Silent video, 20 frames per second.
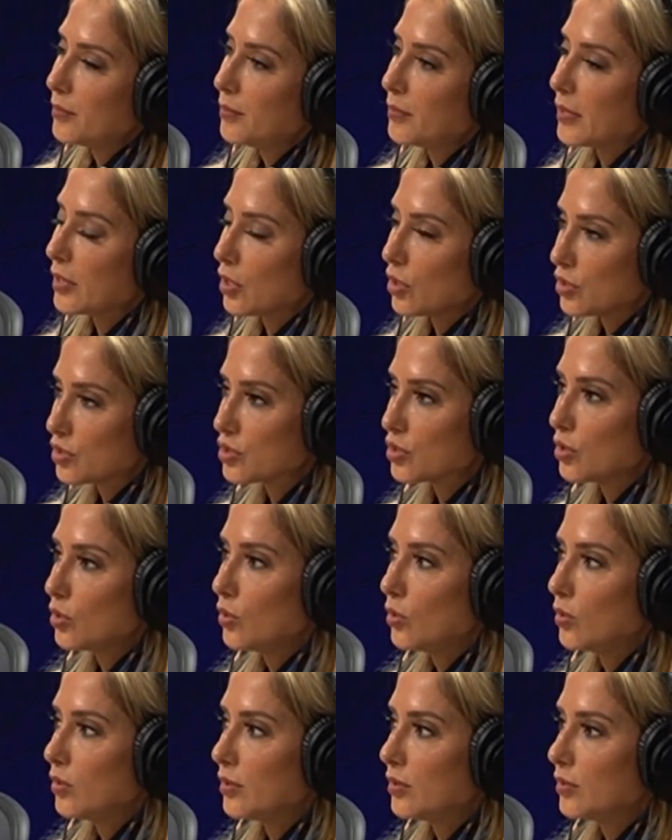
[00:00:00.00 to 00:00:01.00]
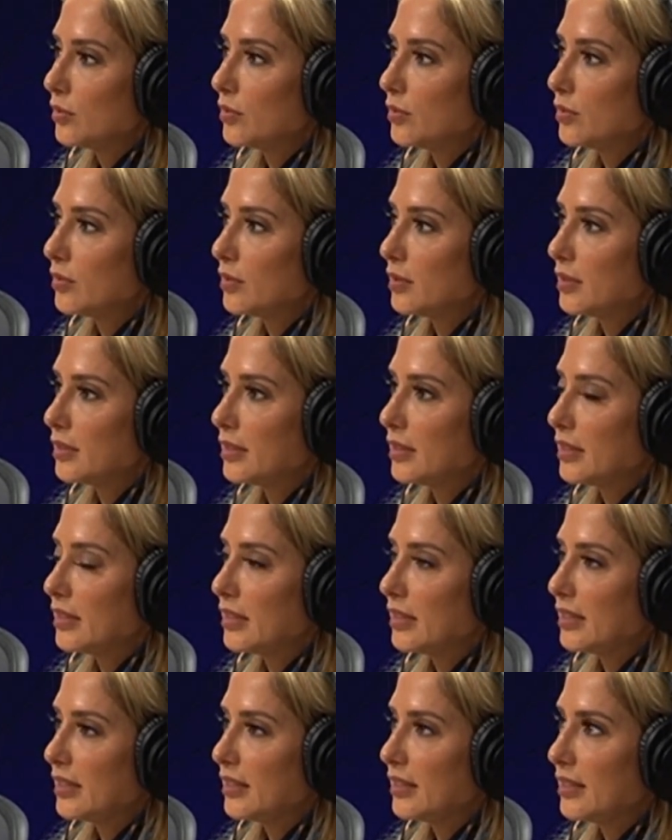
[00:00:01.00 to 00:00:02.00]
But also,
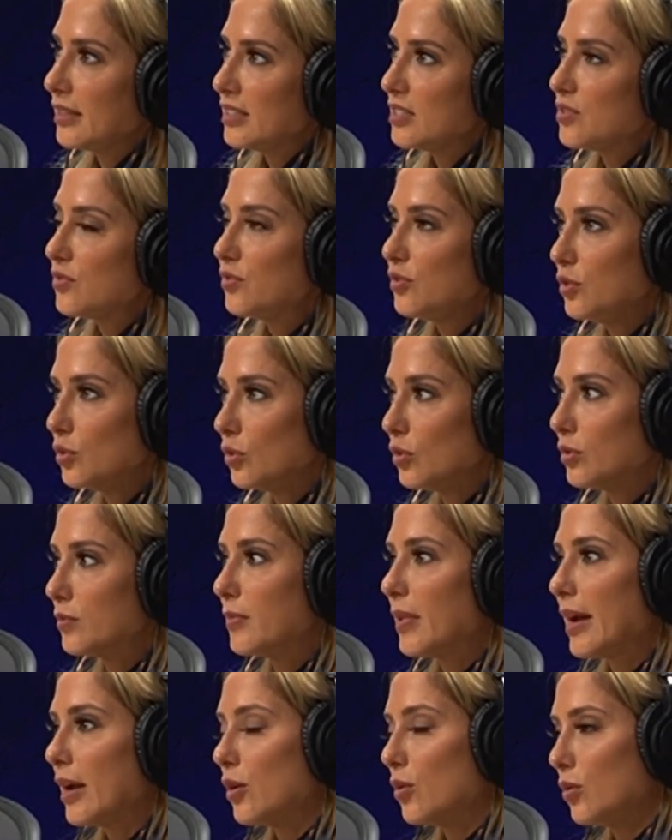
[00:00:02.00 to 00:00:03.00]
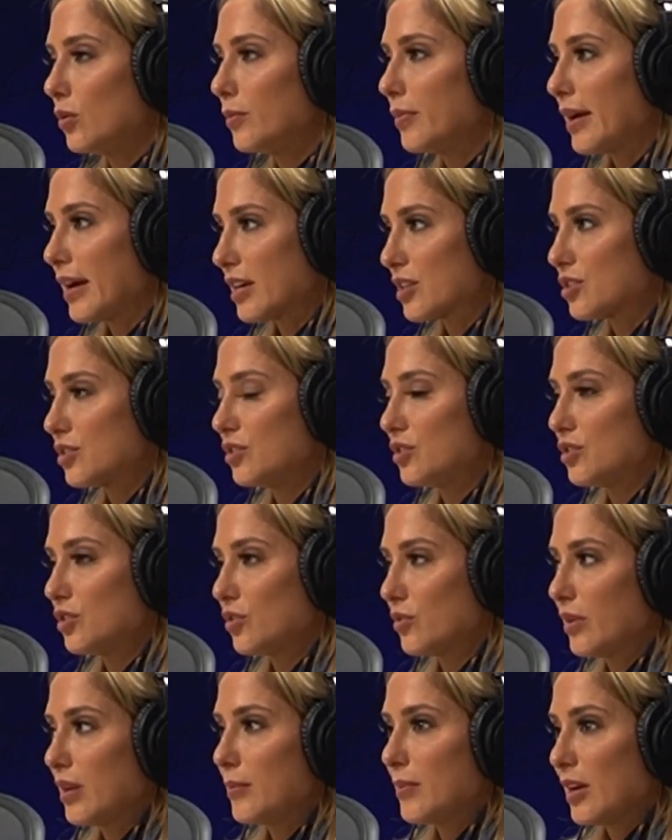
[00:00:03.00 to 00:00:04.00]
it's fueled my own passion to
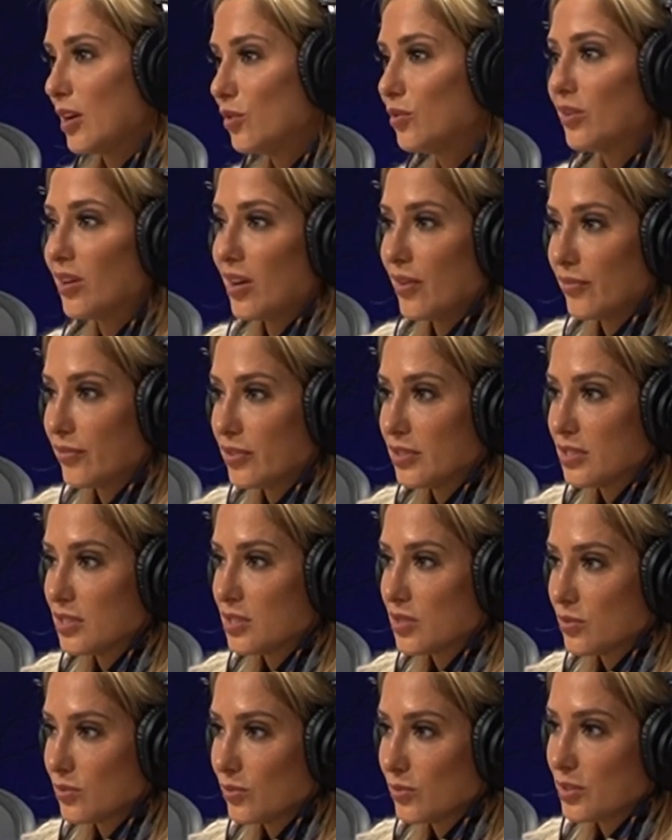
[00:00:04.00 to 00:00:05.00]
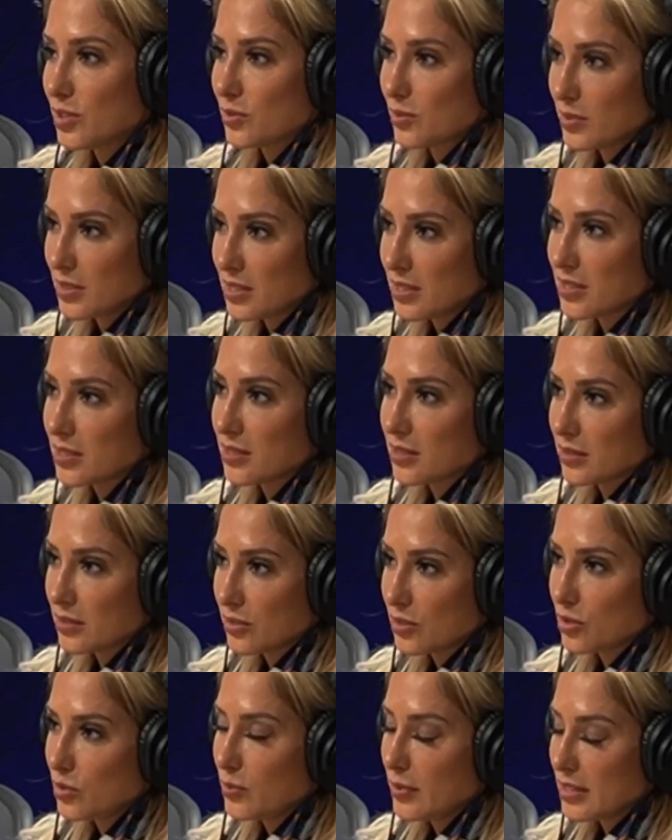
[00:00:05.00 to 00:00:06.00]
create my own conference, which was
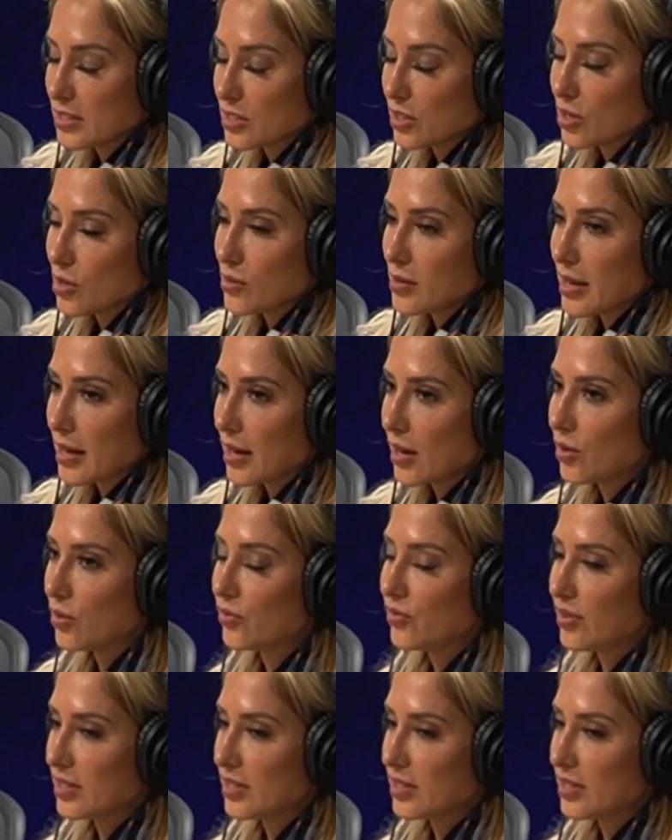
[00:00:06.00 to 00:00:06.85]
2 weeks ago now,